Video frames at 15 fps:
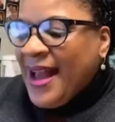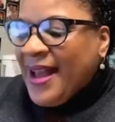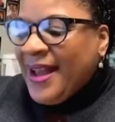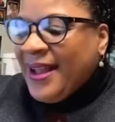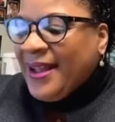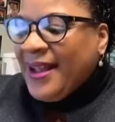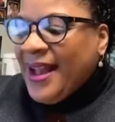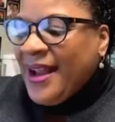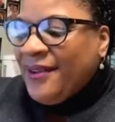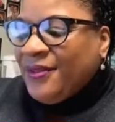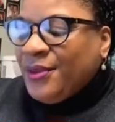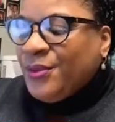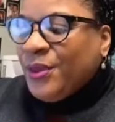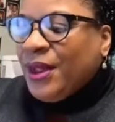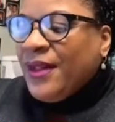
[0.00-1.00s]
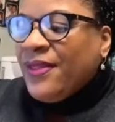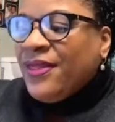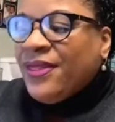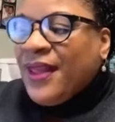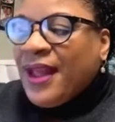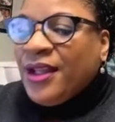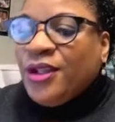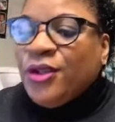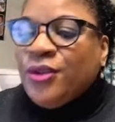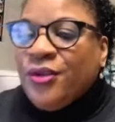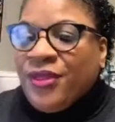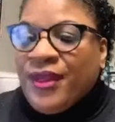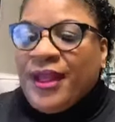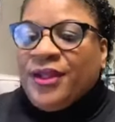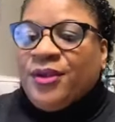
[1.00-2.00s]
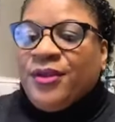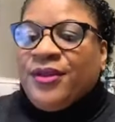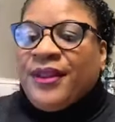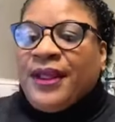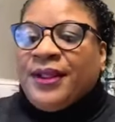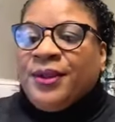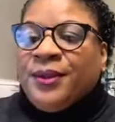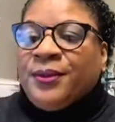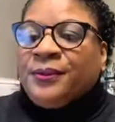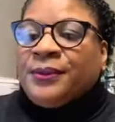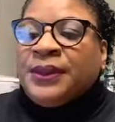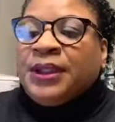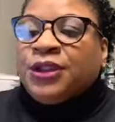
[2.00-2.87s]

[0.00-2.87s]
Hey, everyone. Thank you, thank you, thank you.